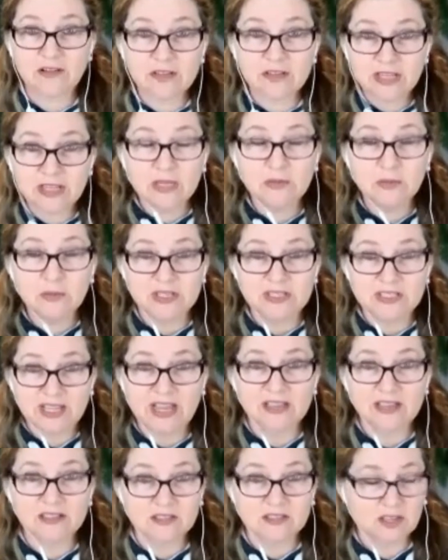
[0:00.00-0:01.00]
Everything he put his
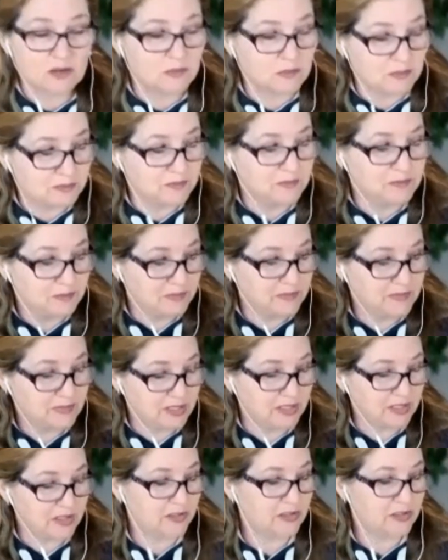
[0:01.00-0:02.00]
hands on
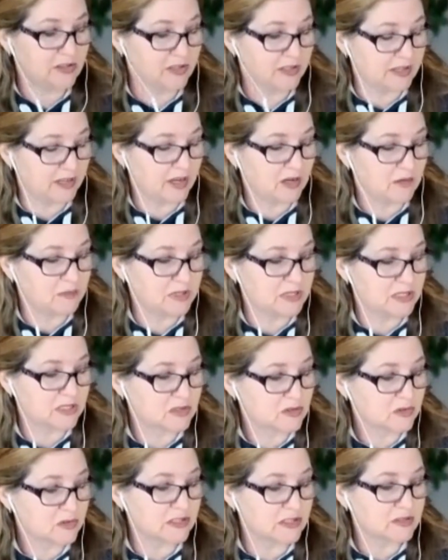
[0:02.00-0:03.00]
he couldn't help but
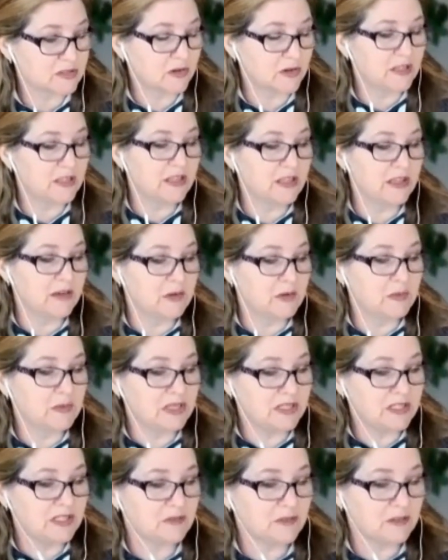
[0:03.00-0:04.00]
it. So it, it would
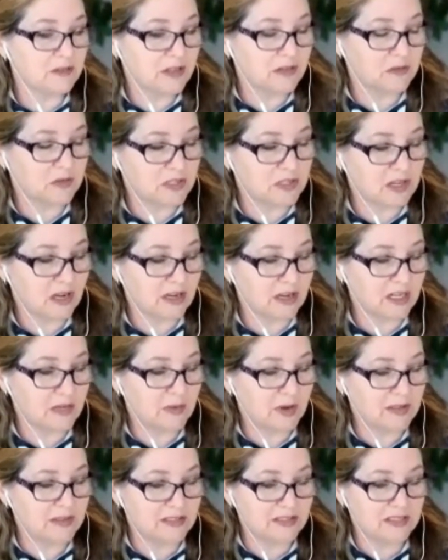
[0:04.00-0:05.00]
be different if we're talking
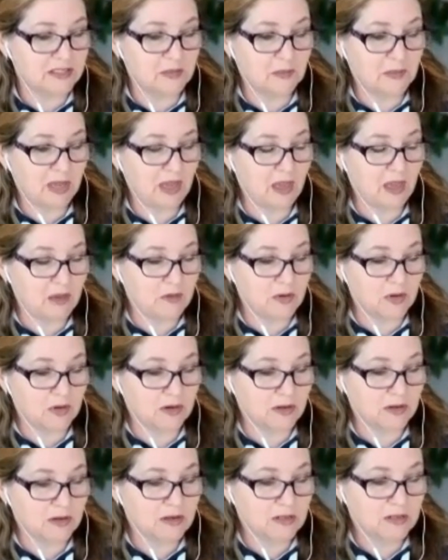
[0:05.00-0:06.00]
about this is a
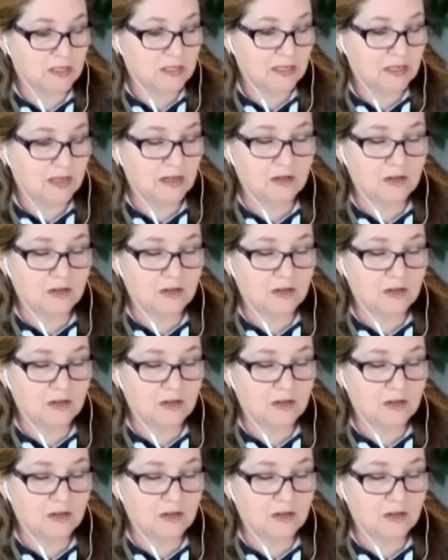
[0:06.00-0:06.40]
behavior